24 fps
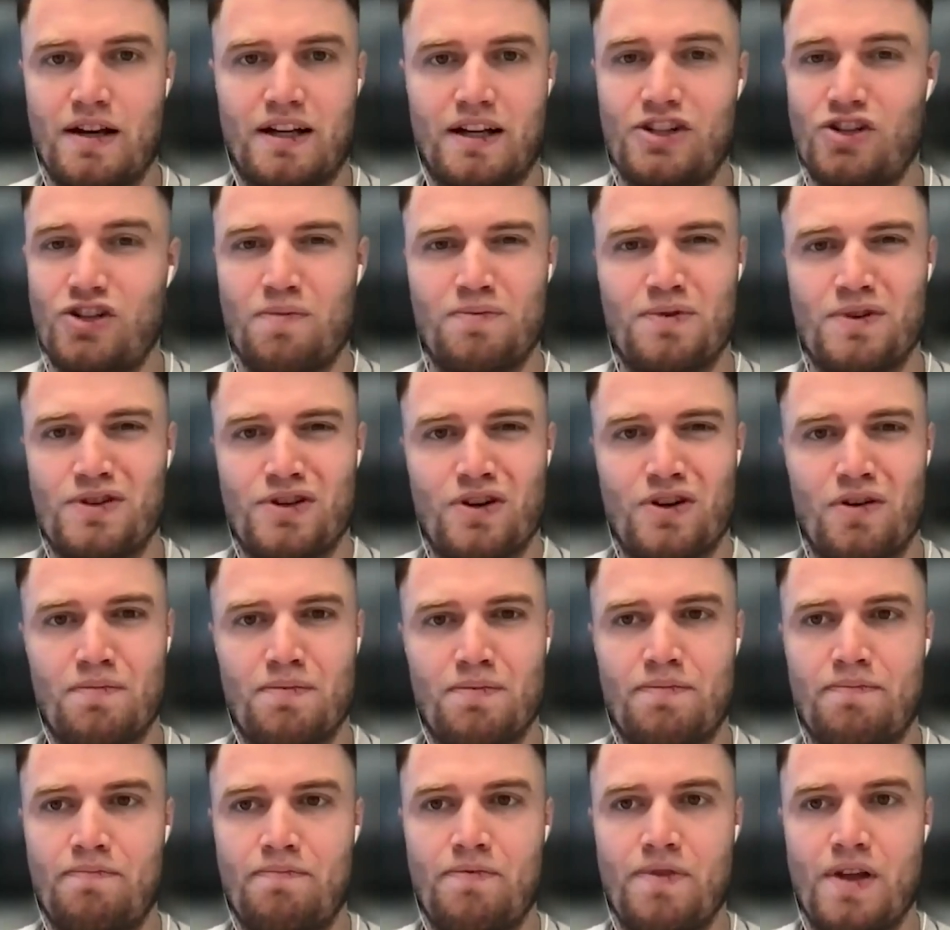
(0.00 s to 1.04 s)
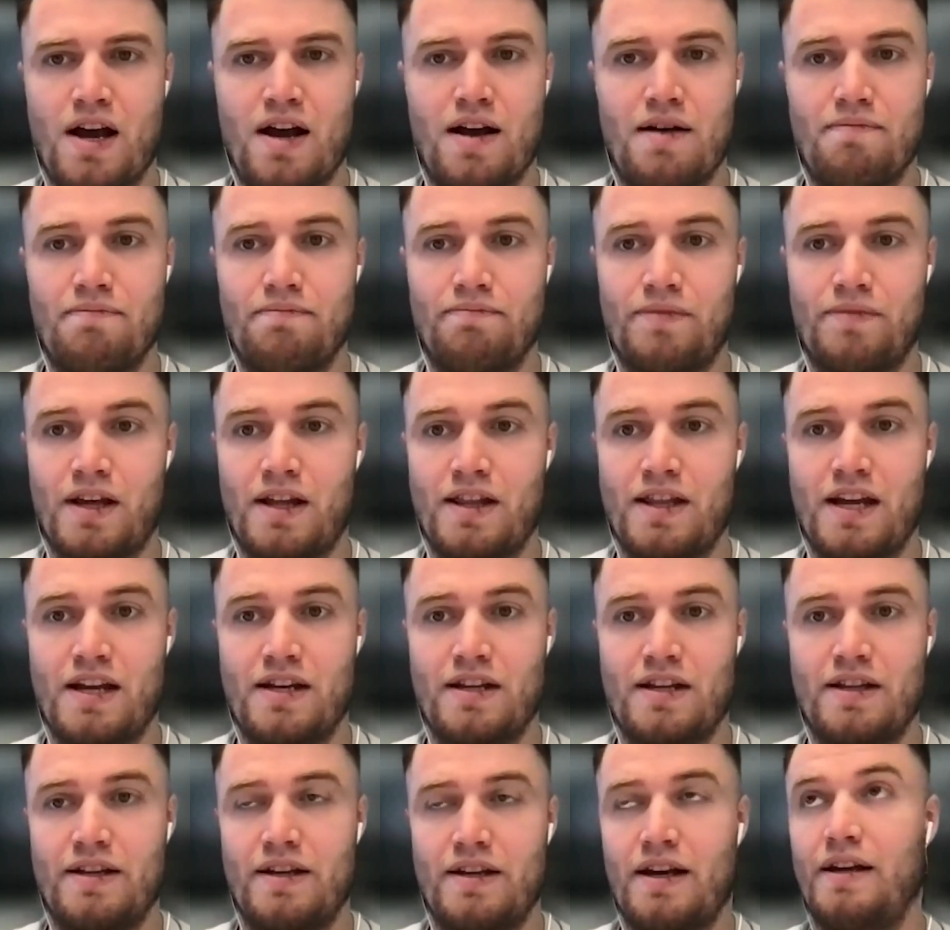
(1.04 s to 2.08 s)
Like, a job's a job at the end
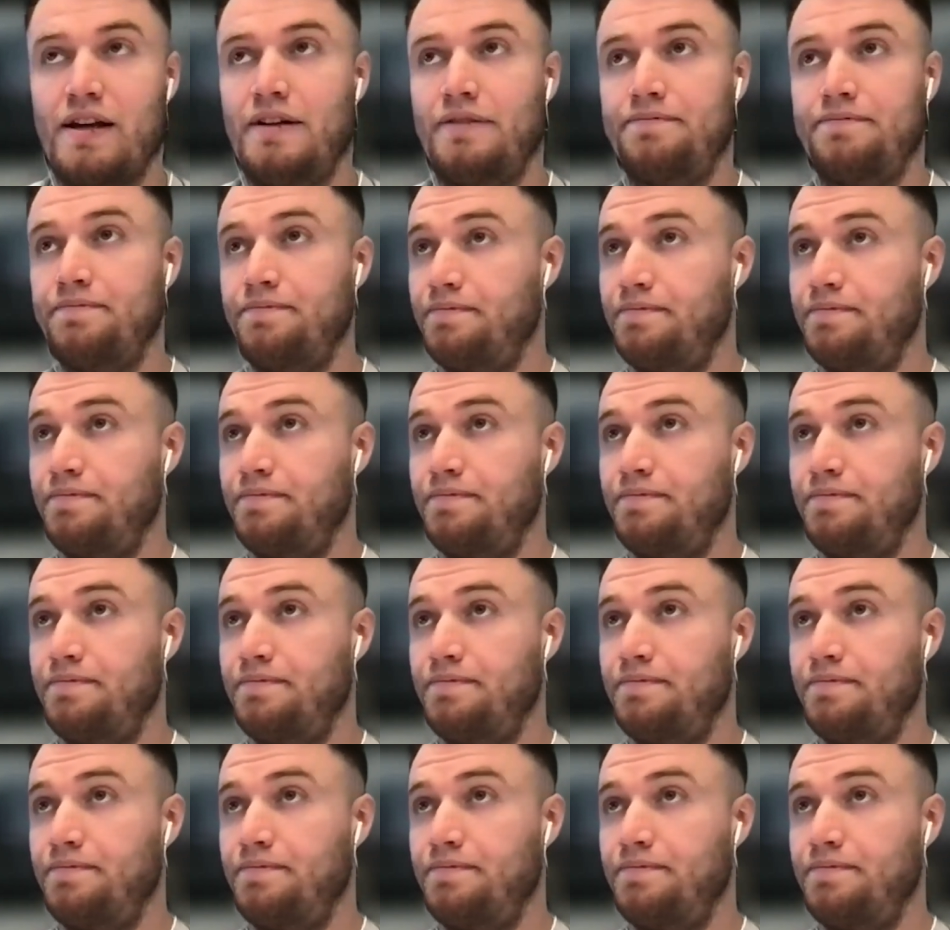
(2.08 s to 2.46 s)
of the day.